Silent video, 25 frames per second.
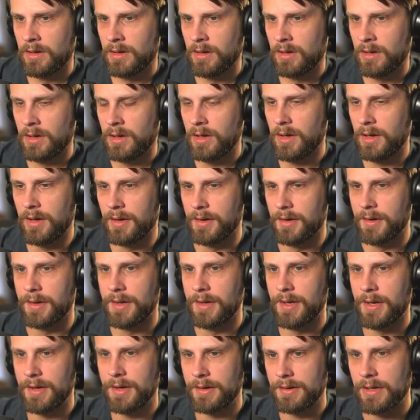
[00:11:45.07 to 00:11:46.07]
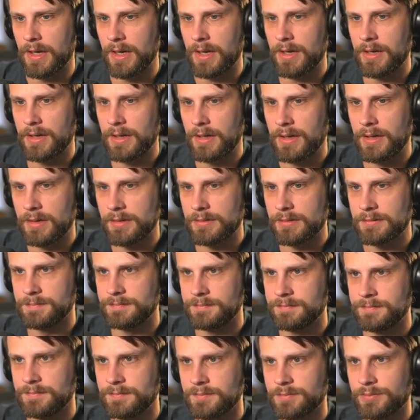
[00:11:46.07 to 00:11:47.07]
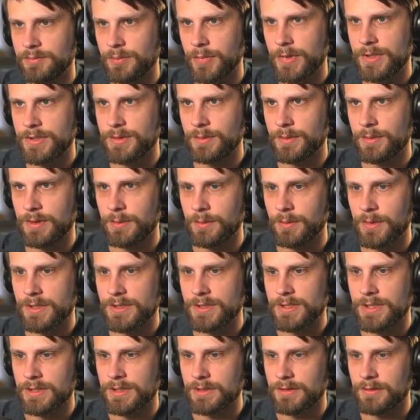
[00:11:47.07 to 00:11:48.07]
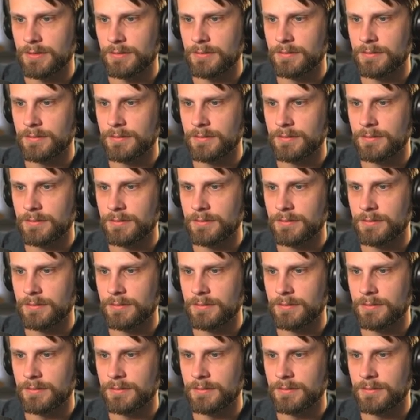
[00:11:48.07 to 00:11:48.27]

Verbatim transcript: Huh, okay. What do we want to do?